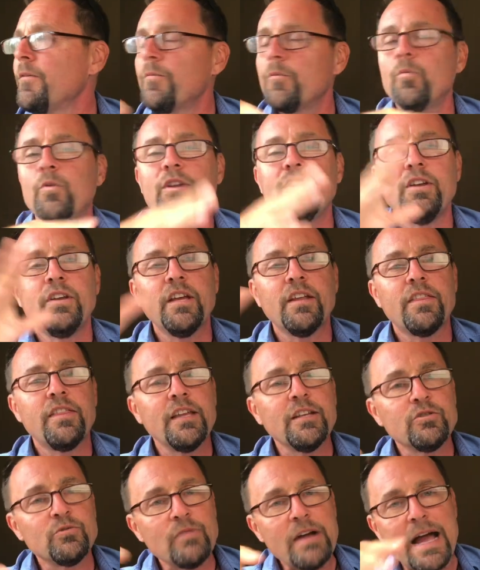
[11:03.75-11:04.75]
When you get
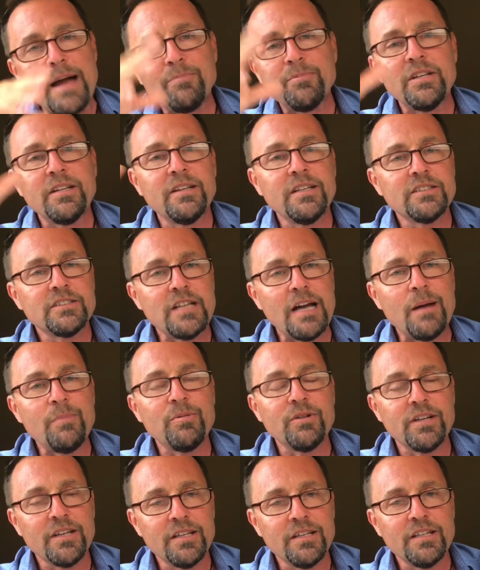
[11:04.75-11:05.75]
things wrapped in this
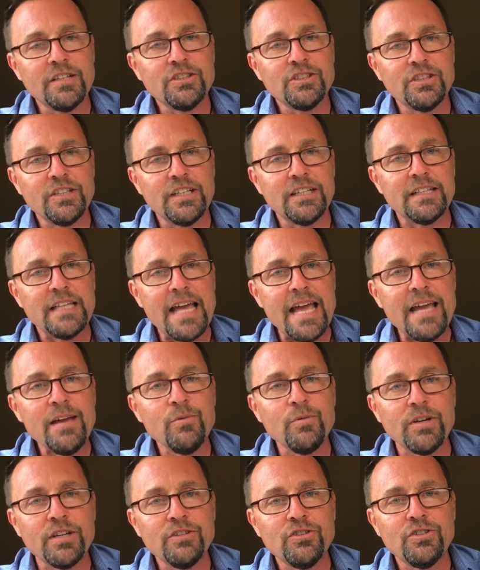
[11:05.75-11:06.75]
operant conditioning
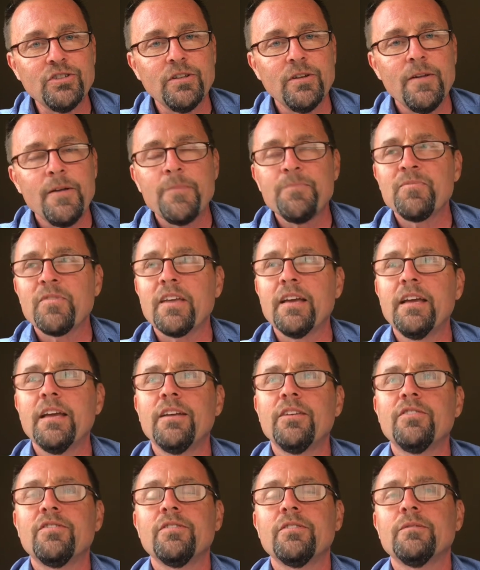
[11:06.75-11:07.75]
language,
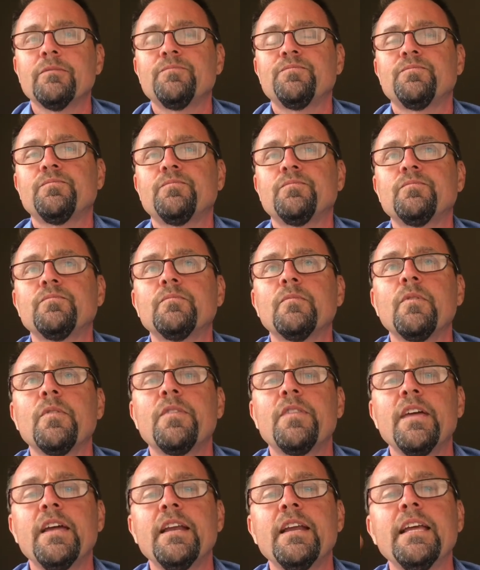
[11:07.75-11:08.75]
is
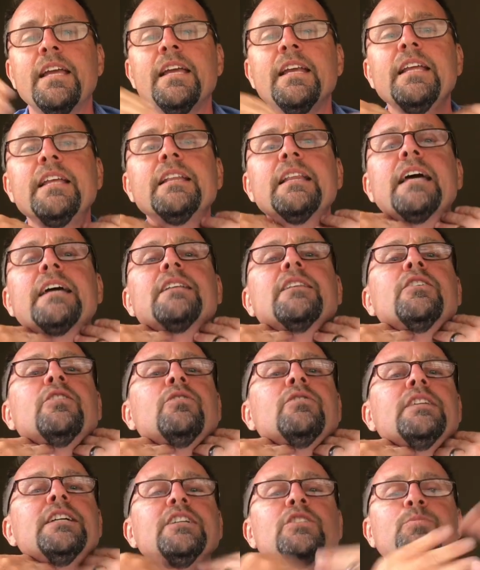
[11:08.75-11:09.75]
then any like
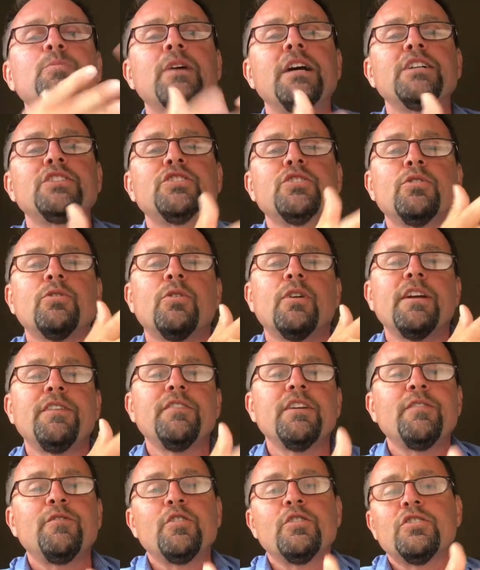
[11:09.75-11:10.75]
little leash pressure, or
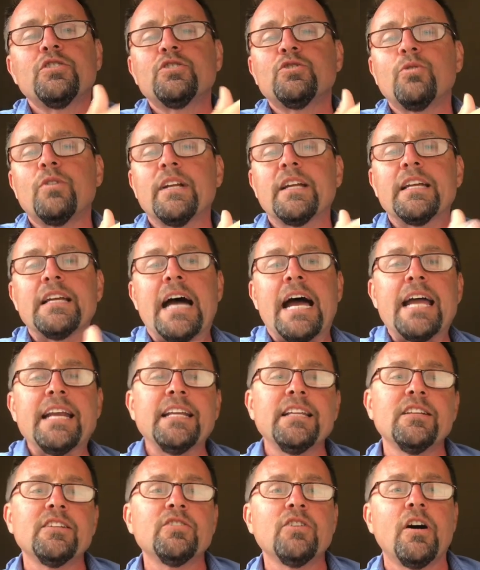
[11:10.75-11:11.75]
even if you're just sort of
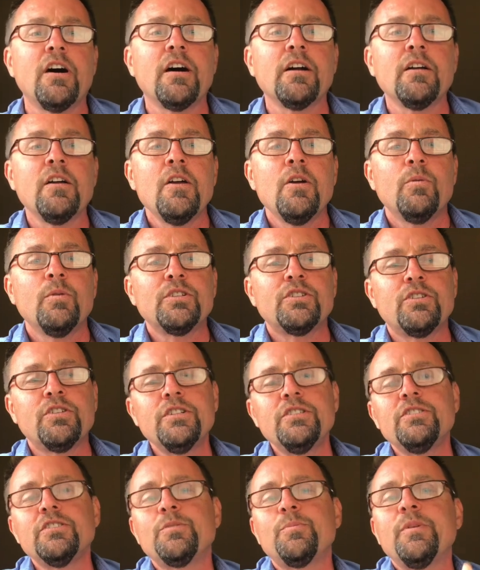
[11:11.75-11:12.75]
guiding the dog, which
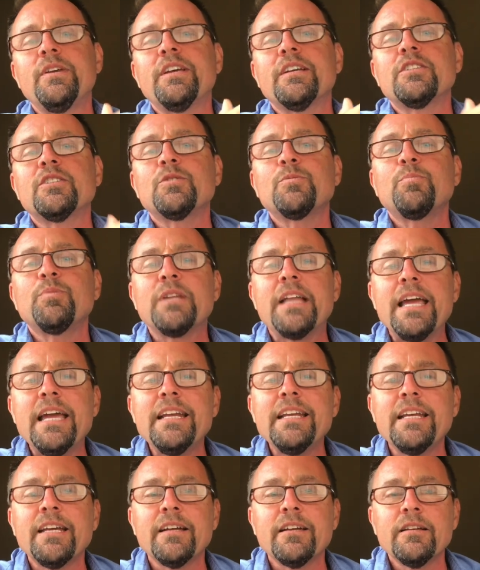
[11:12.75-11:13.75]
could just be
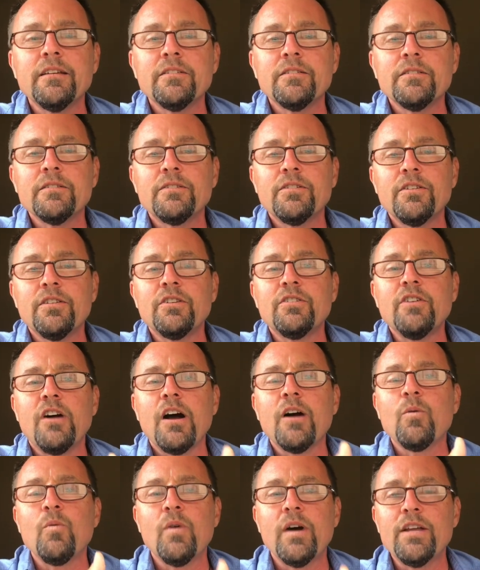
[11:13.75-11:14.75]
explaining to the
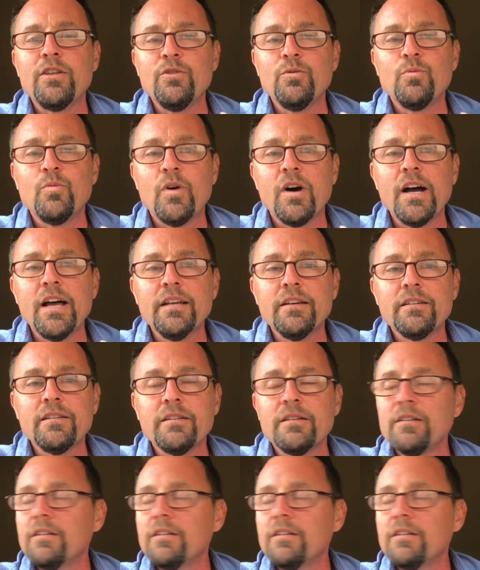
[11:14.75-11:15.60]
dog what you want,